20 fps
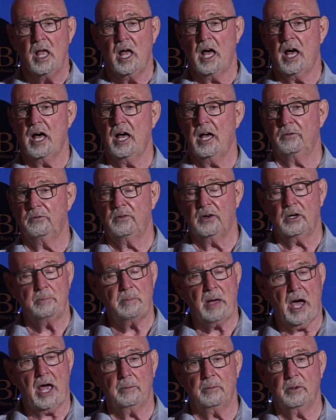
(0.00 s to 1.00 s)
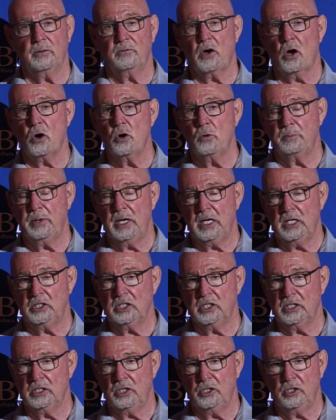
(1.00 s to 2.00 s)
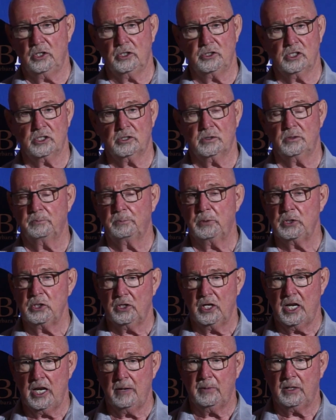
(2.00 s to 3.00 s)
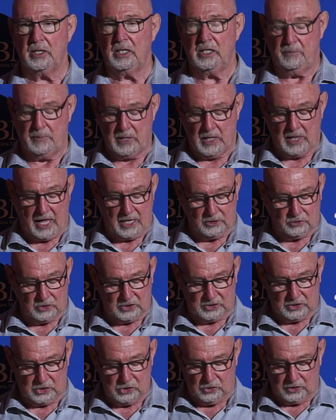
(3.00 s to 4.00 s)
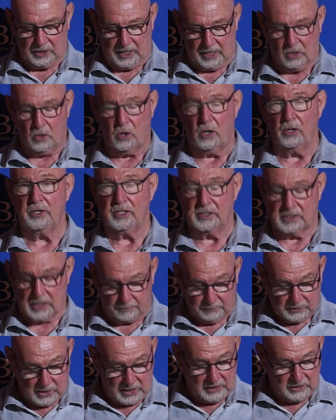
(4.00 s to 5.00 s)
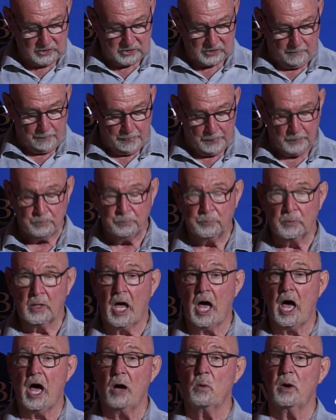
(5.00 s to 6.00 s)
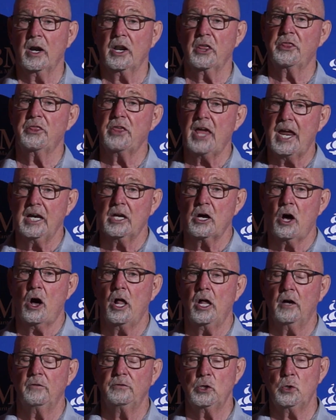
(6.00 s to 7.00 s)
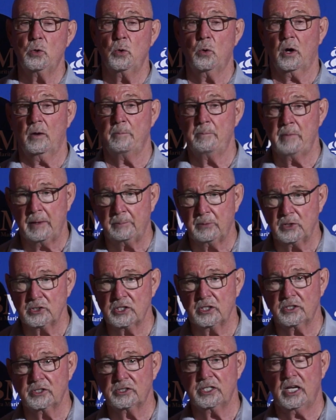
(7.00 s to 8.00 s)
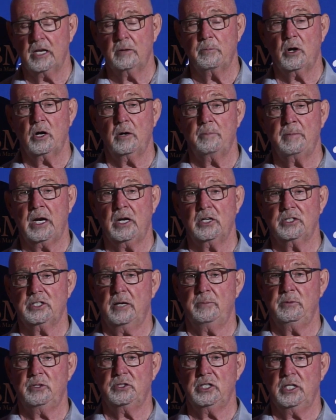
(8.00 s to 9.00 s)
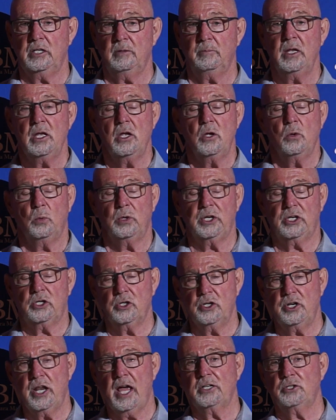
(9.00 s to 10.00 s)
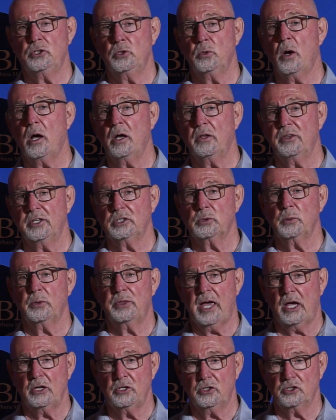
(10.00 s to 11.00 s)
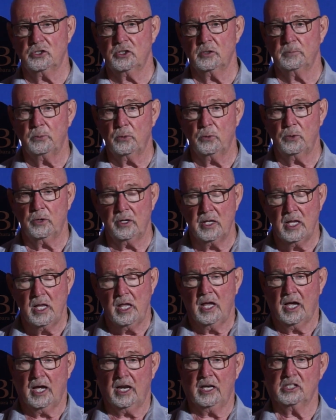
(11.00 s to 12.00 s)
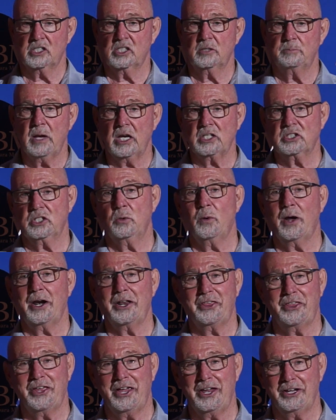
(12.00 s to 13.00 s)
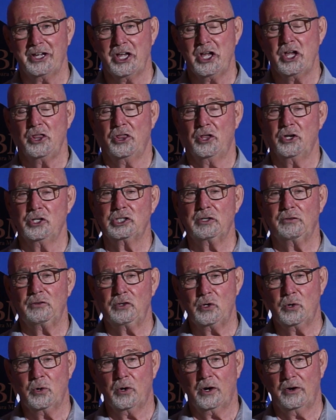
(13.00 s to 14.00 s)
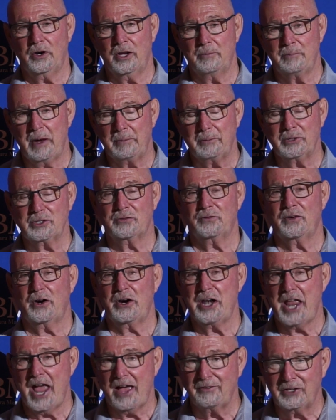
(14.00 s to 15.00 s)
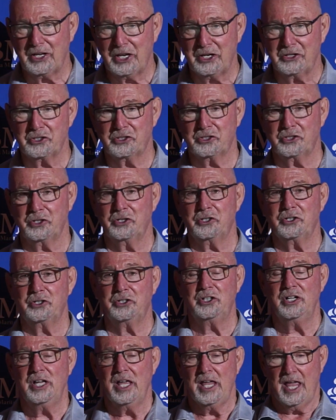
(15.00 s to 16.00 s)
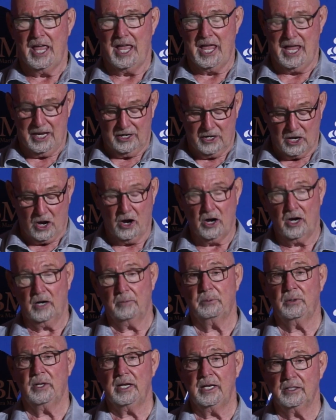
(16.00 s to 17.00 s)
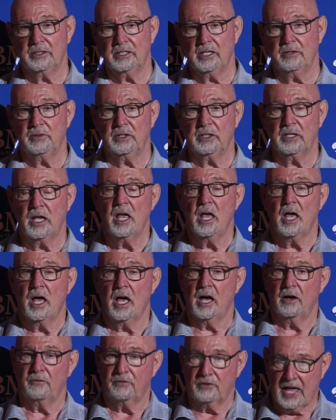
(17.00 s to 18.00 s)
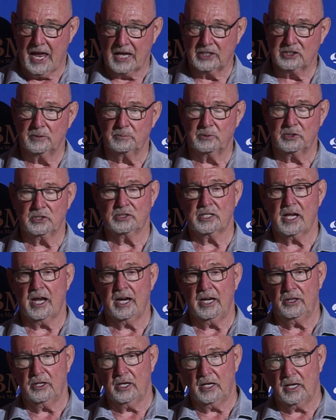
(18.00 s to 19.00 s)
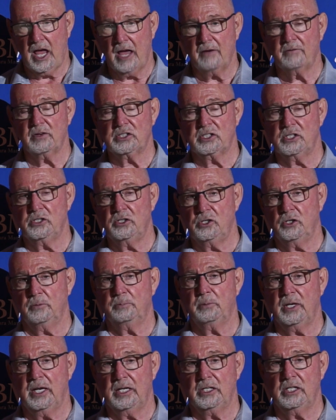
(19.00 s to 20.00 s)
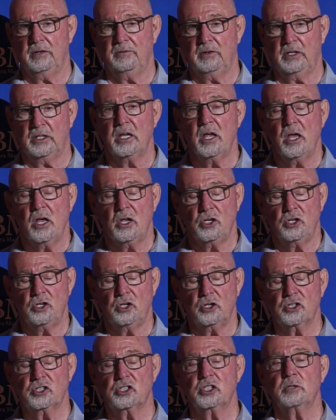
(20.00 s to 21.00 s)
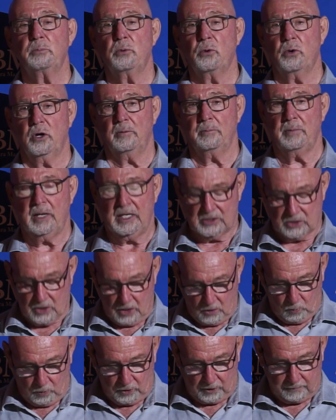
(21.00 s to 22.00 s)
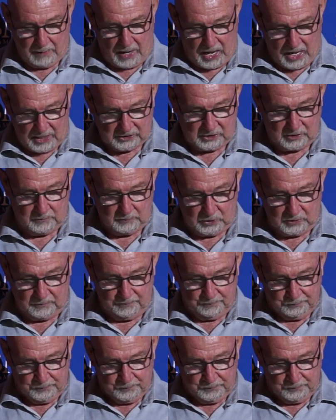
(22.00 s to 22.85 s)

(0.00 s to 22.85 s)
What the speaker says: Very bottom of the homepage, you can just put your name and email address and you'll get all these updates. I want to thank all of you who are members of the Santa Barbara Maritime Museum. We could not do all this without your support. I especially want to thank those of you who are members of our Navigator Circle and our Planned Giving Flagship Society that have us in your Planned Giving. Your support makes our work possible.